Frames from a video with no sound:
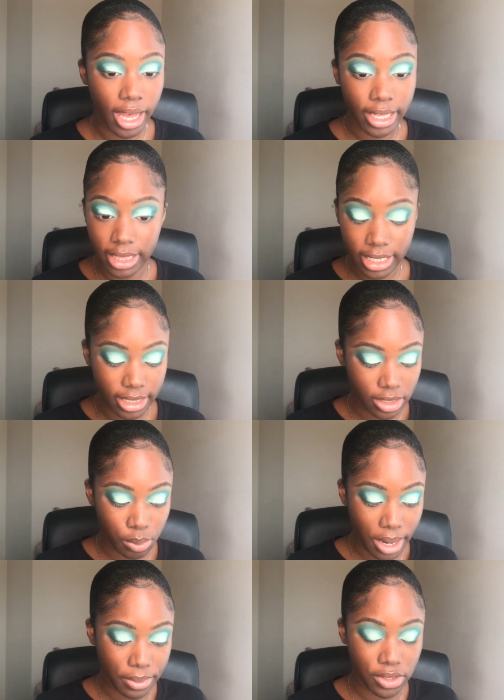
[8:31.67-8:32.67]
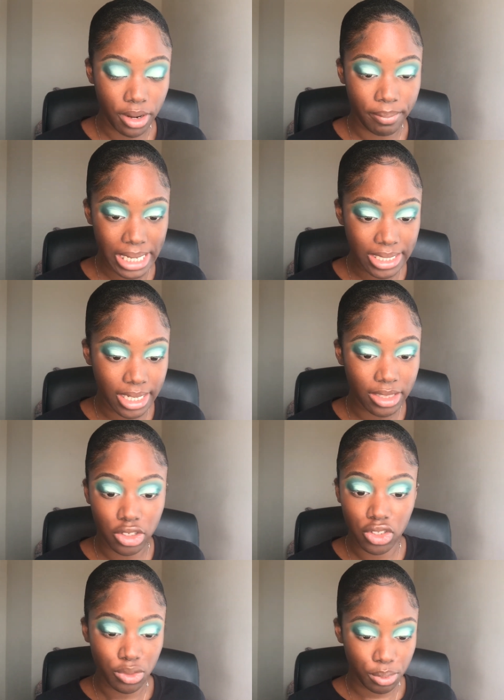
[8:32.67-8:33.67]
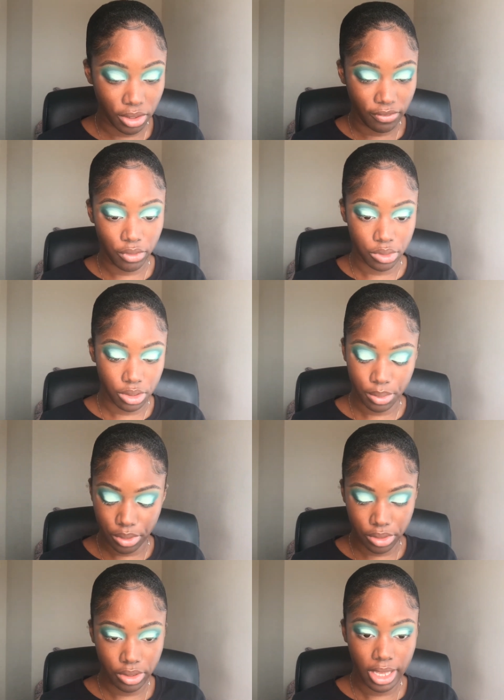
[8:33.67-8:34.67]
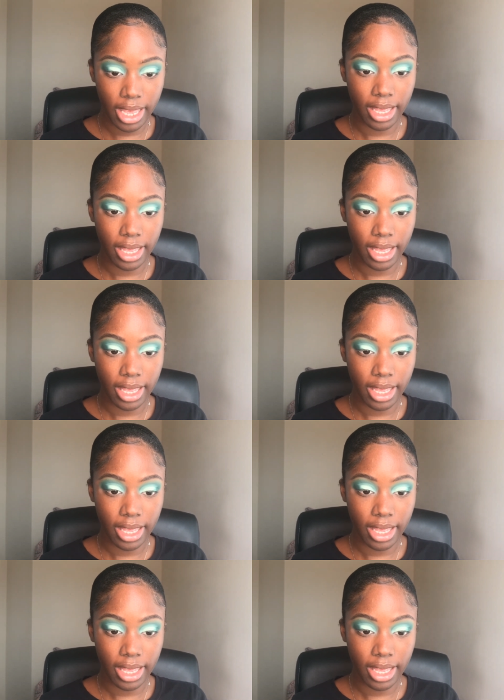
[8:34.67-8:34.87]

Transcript: I think these primers are amazing. They're super affordable